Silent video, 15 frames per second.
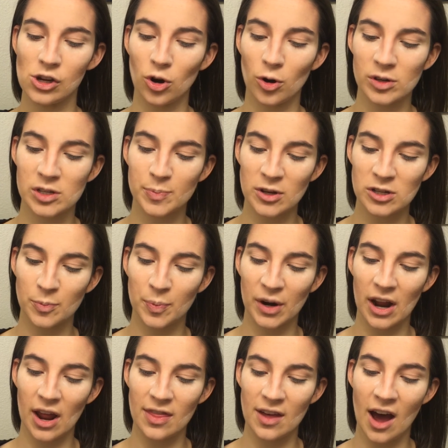you're supposed
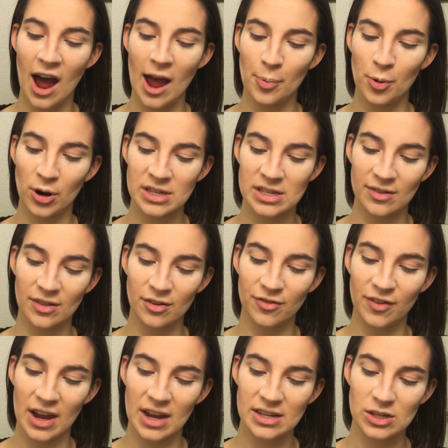to put it on the high points of
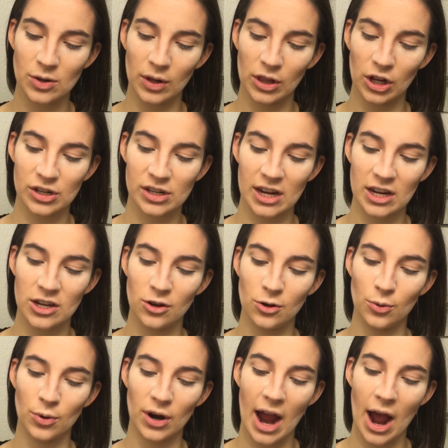the face so it looked like
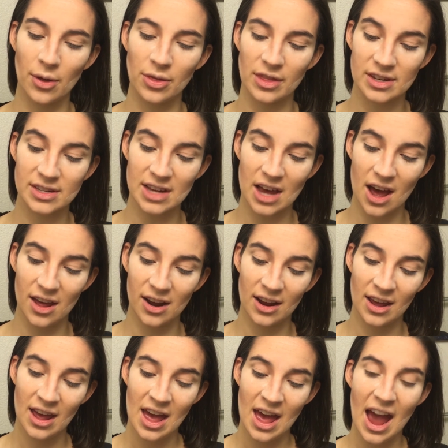you were out in the
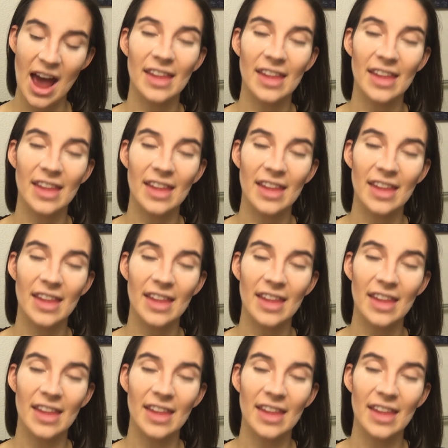sun,